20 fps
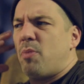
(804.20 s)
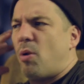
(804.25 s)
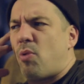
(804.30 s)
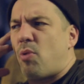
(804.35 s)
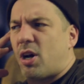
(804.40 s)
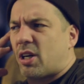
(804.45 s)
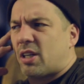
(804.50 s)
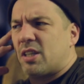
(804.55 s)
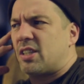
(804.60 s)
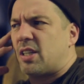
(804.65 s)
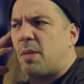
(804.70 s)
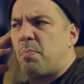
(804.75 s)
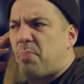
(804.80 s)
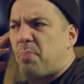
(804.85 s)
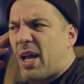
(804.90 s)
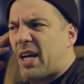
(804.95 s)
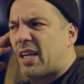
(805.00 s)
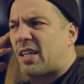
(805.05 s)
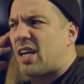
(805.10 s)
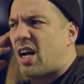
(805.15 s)
Moroccans and
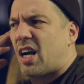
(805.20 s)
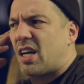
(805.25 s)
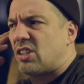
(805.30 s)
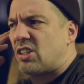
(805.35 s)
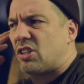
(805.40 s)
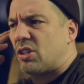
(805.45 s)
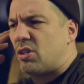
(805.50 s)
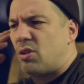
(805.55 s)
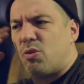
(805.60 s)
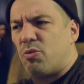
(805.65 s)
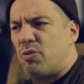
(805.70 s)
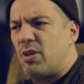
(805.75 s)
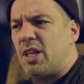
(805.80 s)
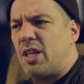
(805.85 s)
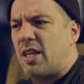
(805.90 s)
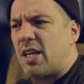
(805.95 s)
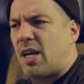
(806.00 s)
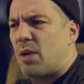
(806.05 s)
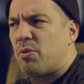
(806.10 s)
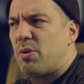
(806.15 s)
black guys, you know, really.